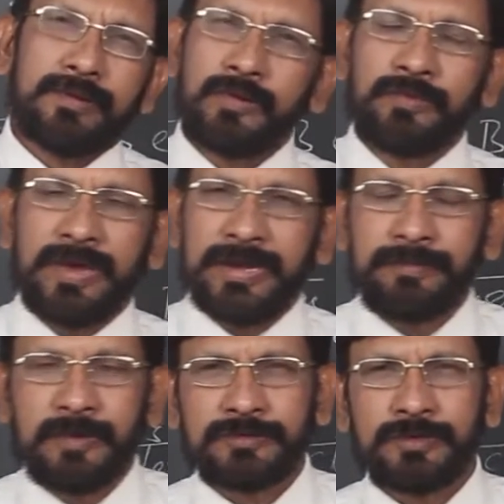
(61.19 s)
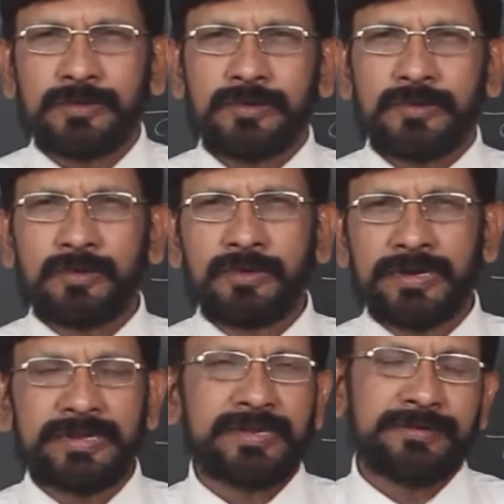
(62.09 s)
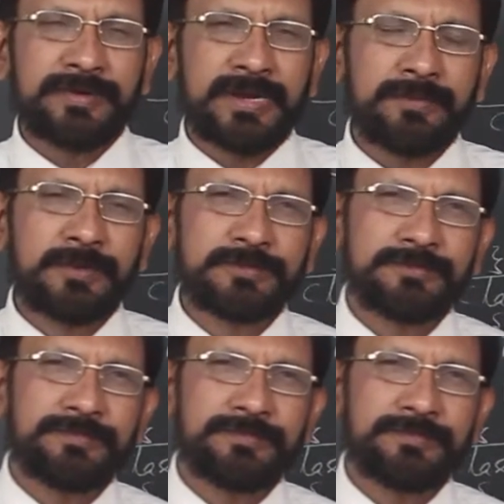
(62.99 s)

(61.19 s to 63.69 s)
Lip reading: two variables, two integer variables.